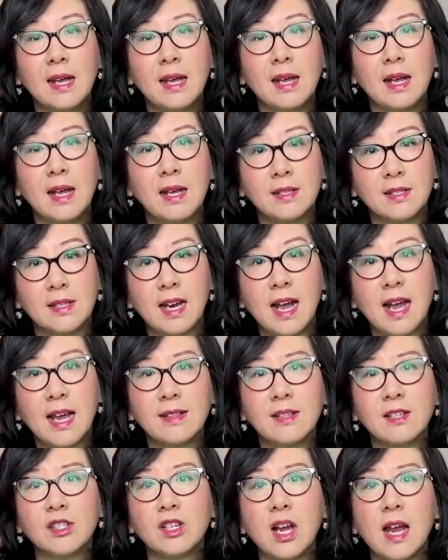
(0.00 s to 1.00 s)
It's like
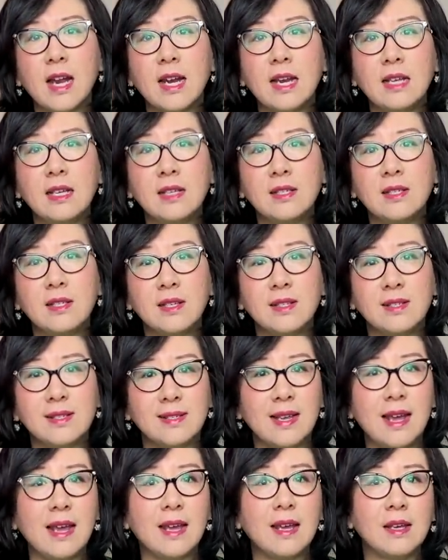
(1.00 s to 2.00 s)
the Chinese
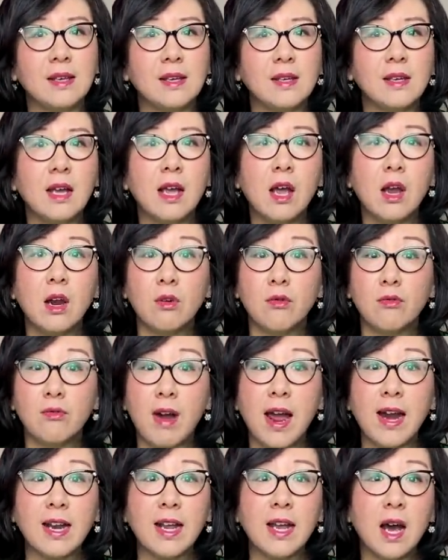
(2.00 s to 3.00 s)
saying,
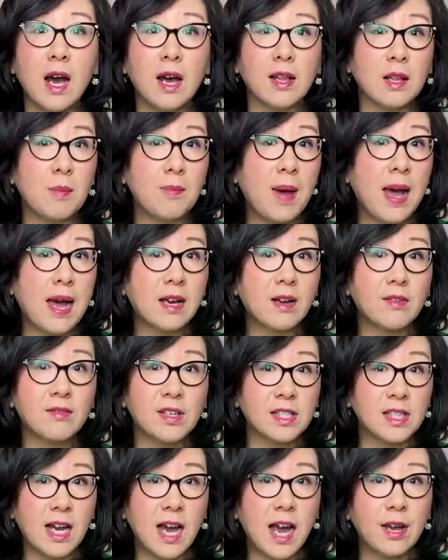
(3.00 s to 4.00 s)
riding on the back of a
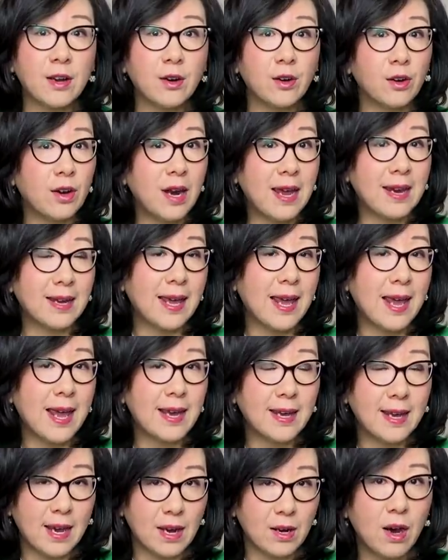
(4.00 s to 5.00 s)
tiger and can't
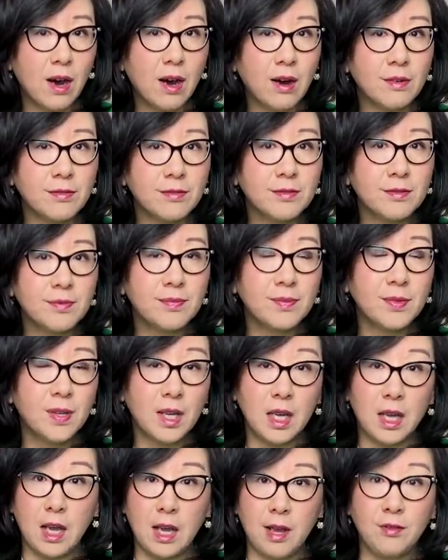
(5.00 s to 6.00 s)
get off.
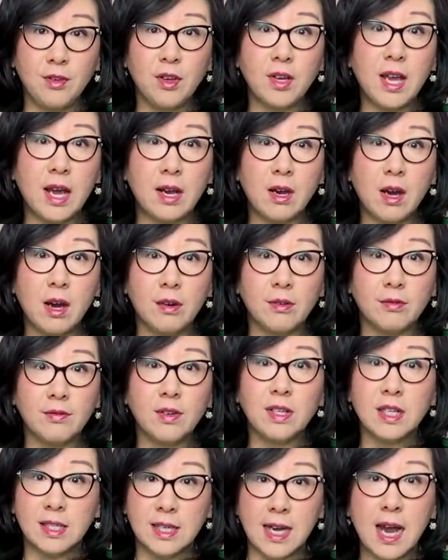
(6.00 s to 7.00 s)
If you get off,
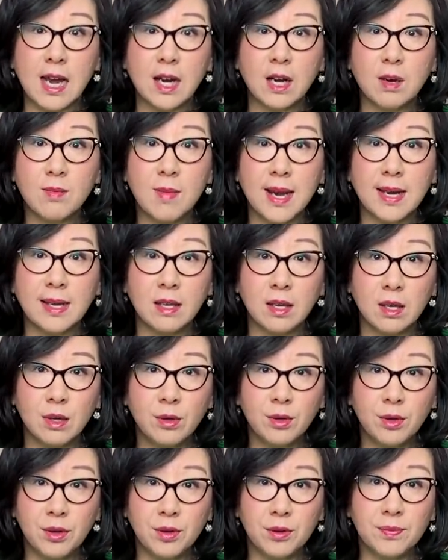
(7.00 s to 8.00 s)
the tiger might kill
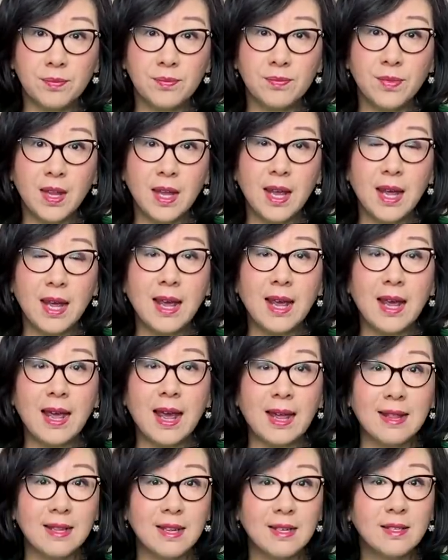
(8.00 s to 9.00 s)
you.
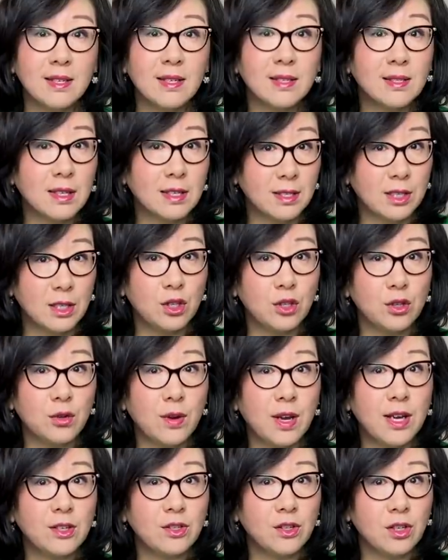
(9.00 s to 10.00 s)
And this is the
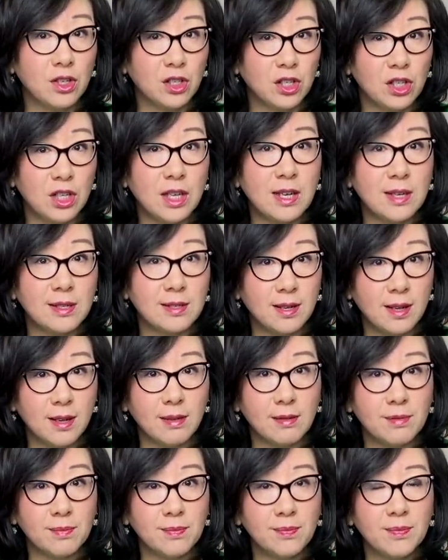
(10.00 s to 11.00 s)
situation Xi is in.